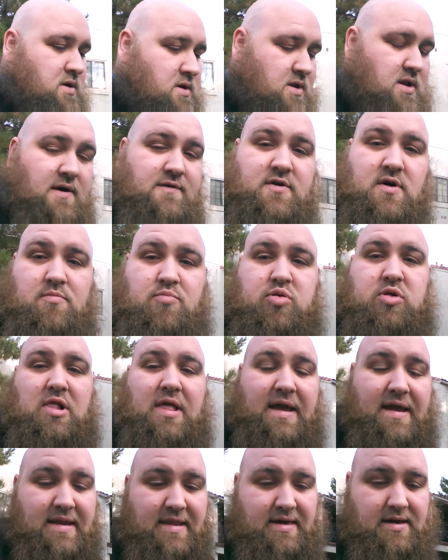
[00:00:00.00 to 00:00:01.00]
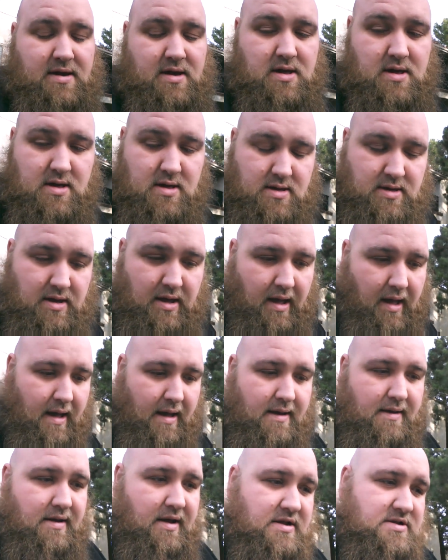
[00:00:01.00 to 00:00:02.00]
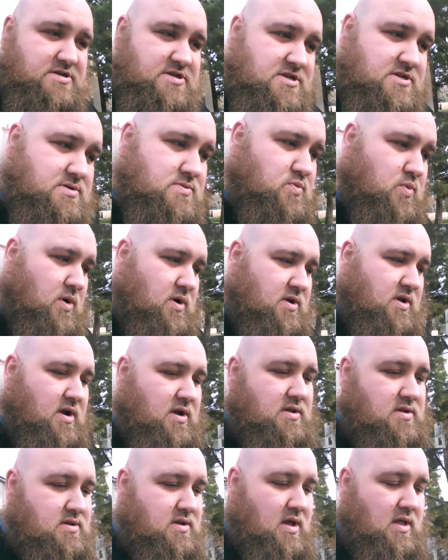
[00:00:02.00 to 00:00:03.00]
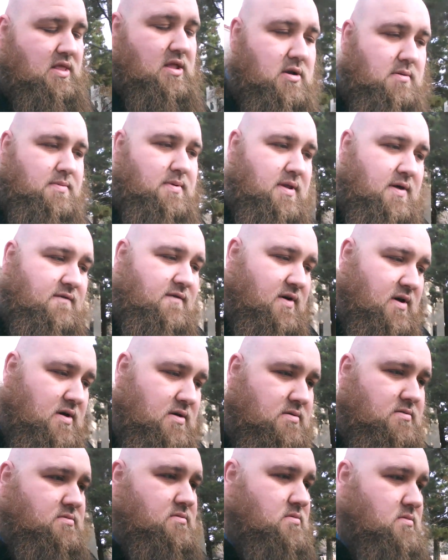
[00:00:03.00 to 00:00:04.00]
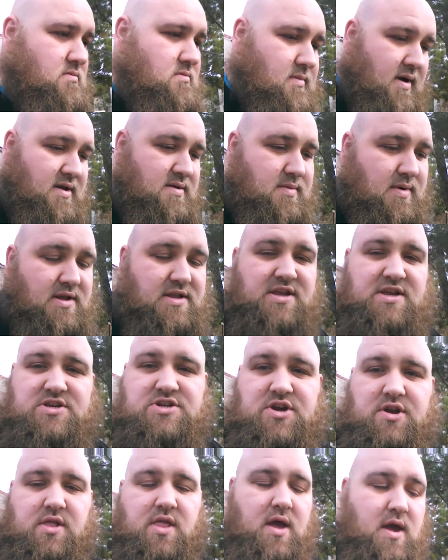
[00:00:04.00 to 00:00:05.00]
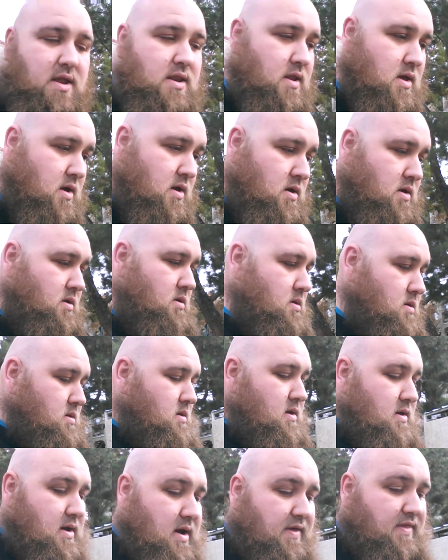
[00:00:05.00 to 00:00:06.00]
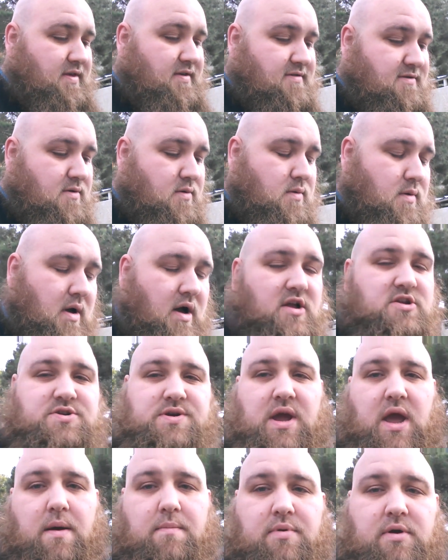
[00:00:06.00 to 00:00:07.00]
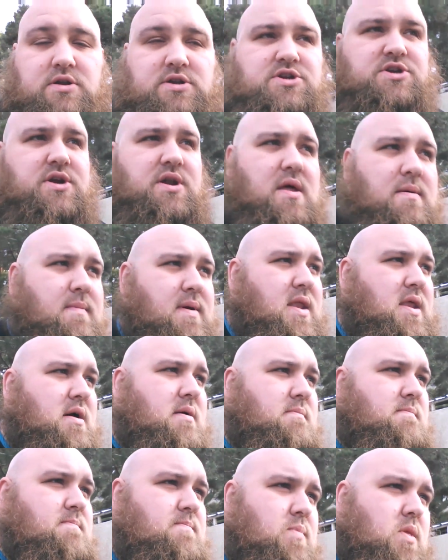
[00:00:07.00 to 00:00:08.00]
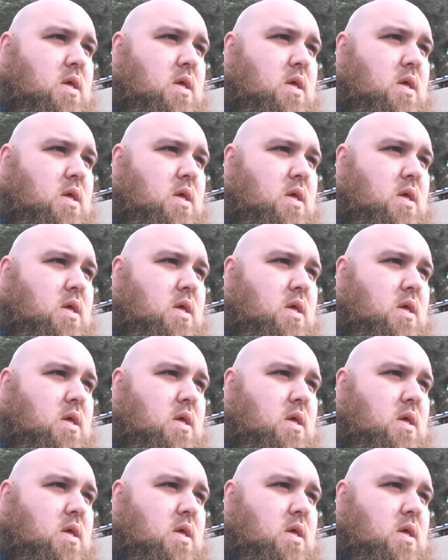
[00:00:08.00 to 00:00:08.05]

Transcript: Enough complaining. I just worked on a little bit of a my t-shirt line. Got this cool Audrey Hepburn shirt I made up.